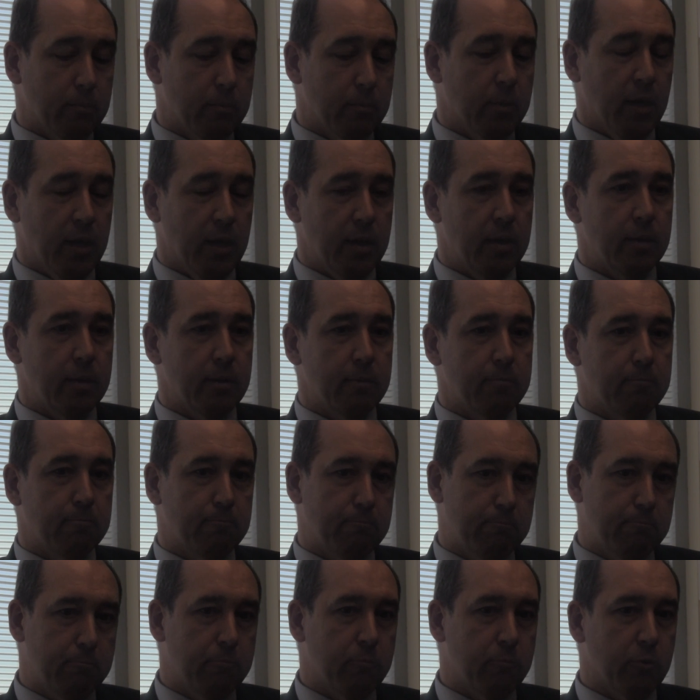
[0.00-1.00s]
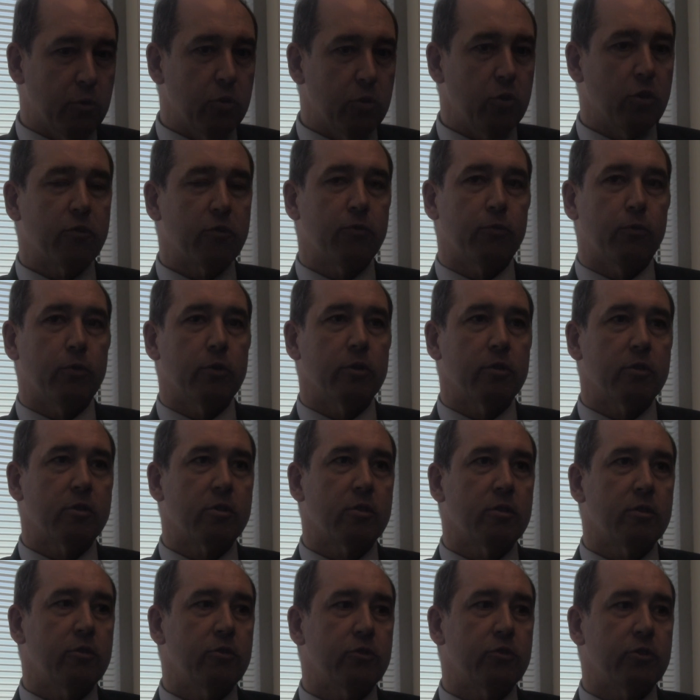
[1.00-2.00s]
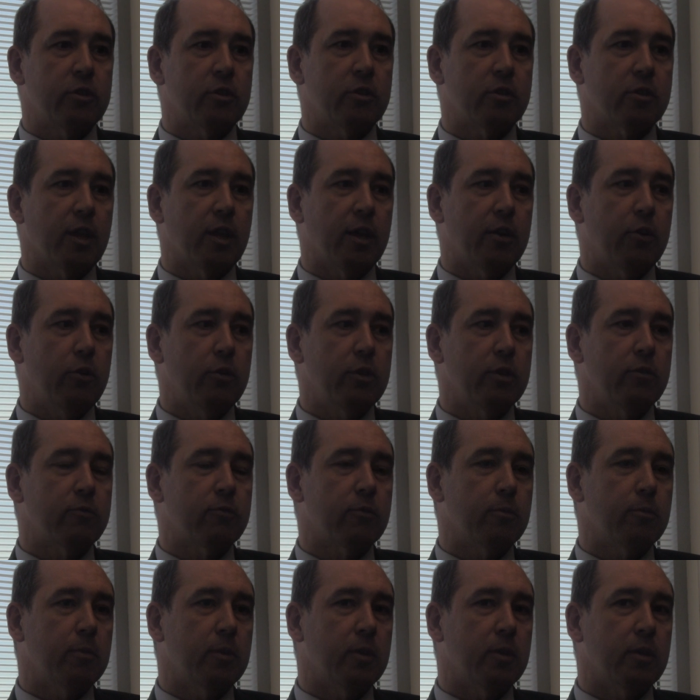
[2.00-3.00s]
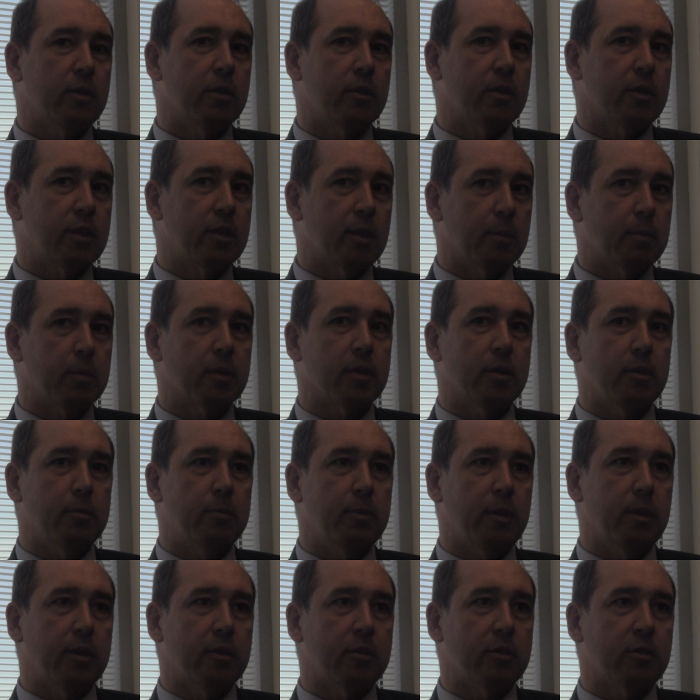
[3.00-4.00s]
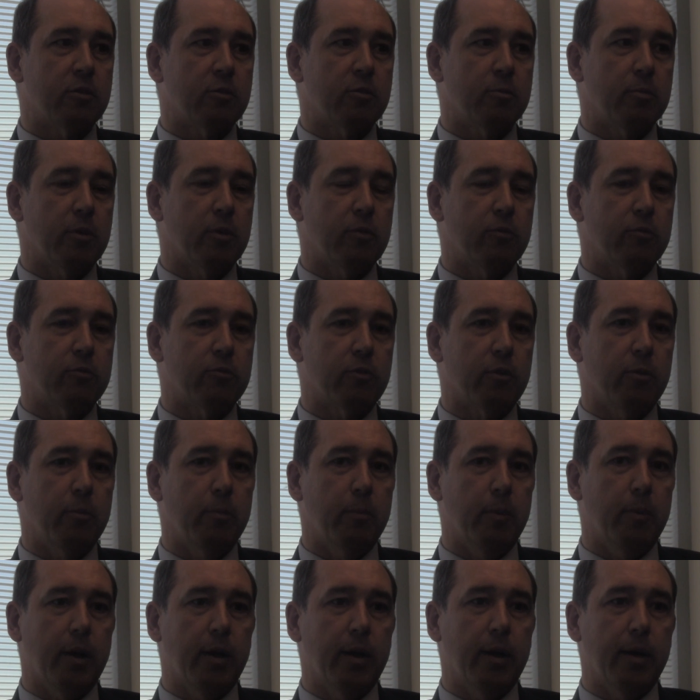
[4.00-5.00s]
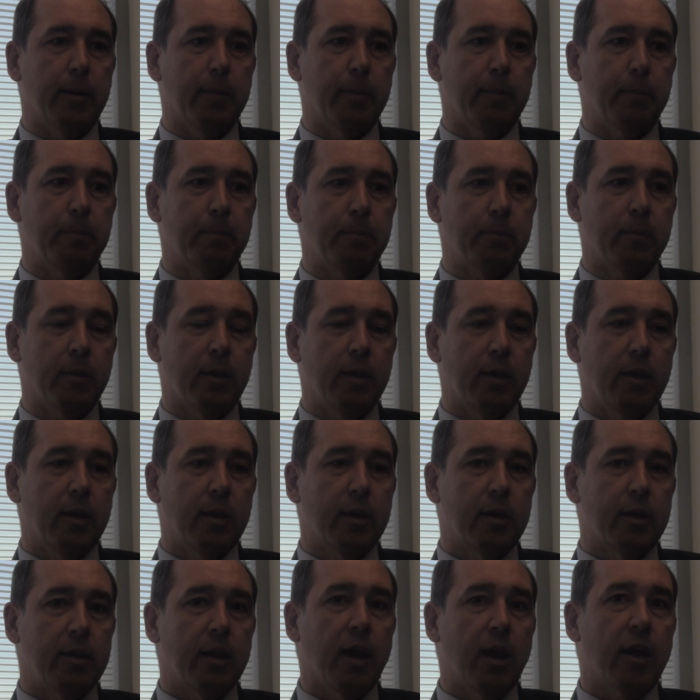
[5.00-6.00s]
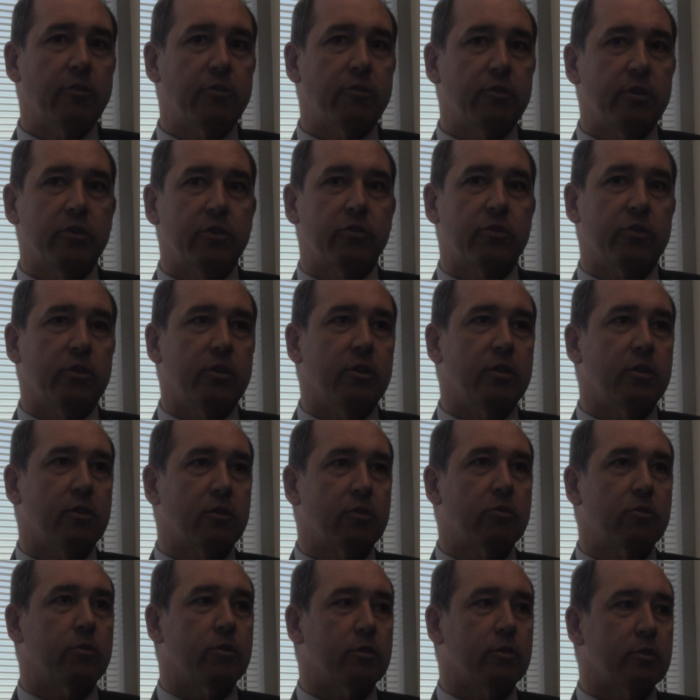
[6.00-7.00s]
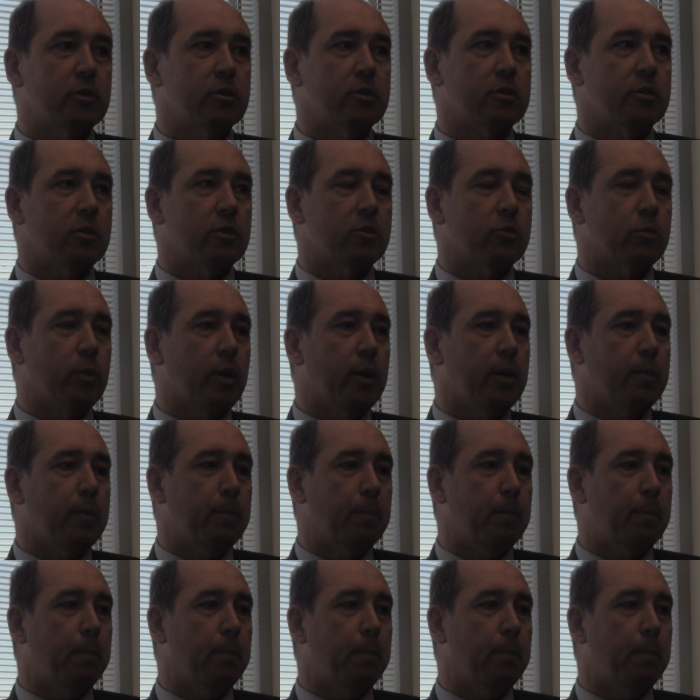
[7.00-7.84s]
and look for solutions not only from the typical places, but from non-traditional sources as well.